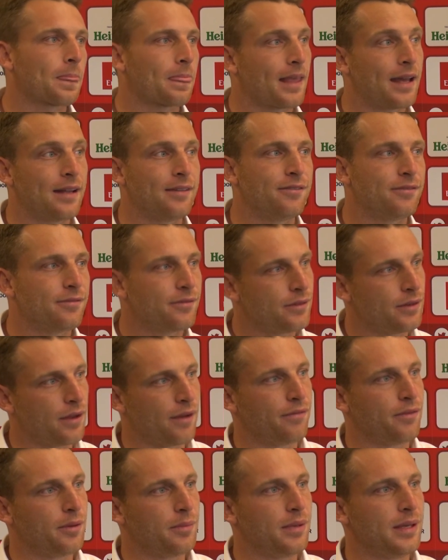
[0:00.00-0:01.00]
and, you
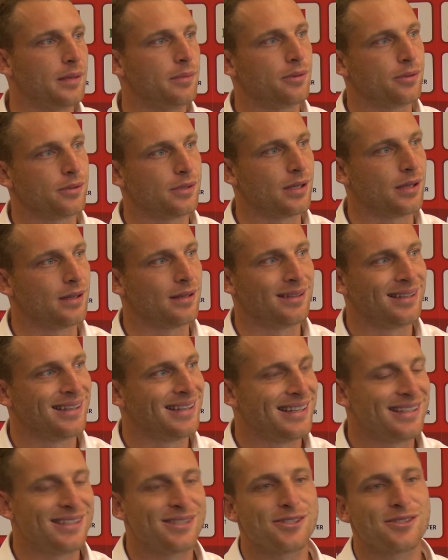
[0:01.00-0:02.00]
know, for people to
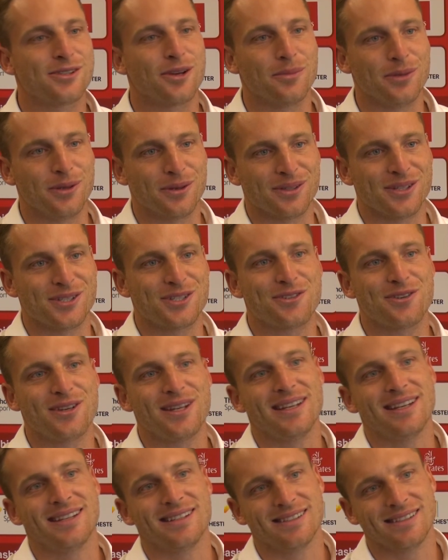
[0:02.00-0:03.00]
stop you on the
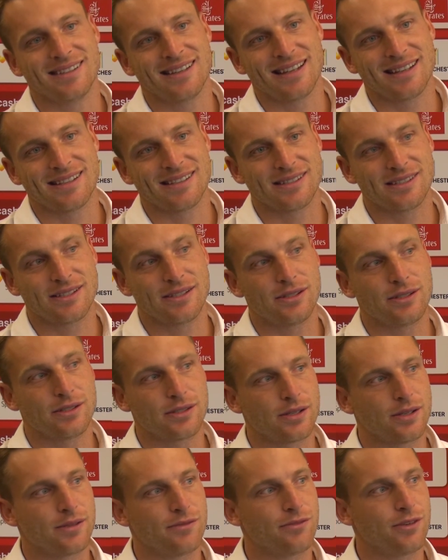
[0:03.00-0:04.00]
street and
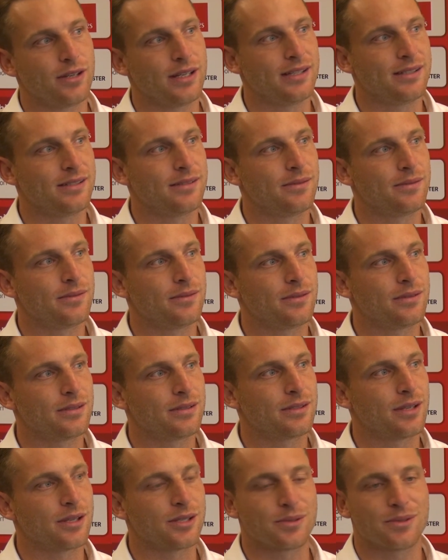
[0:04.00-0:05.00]
just, really
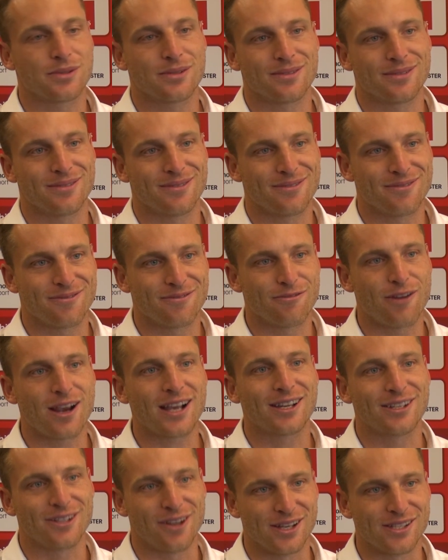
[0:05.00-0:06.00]
does
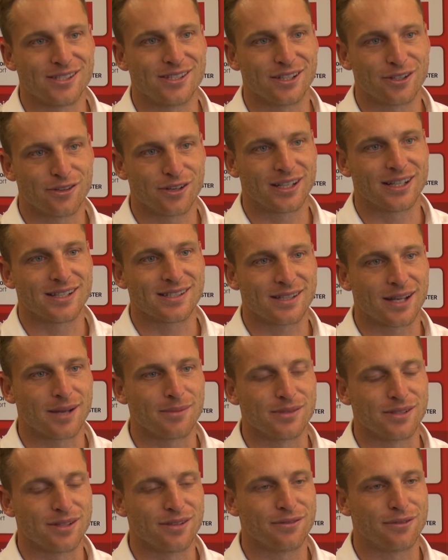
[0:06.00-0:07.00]
recognise that cricket's
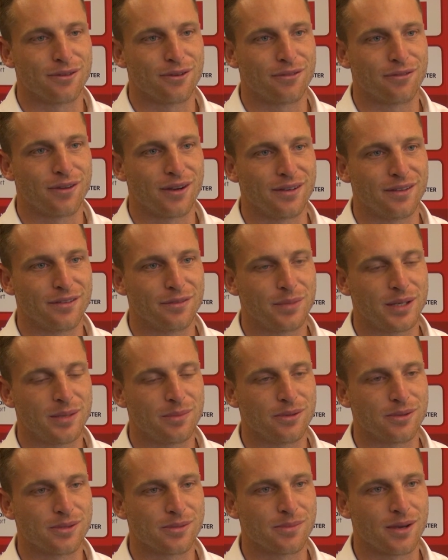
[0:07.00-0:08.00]
come to the forefront of
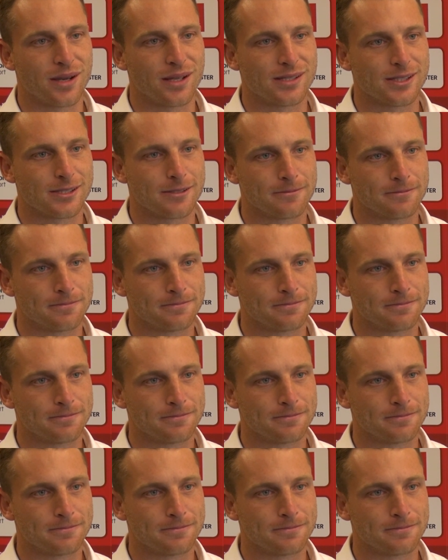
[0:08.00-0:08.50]
people's minds.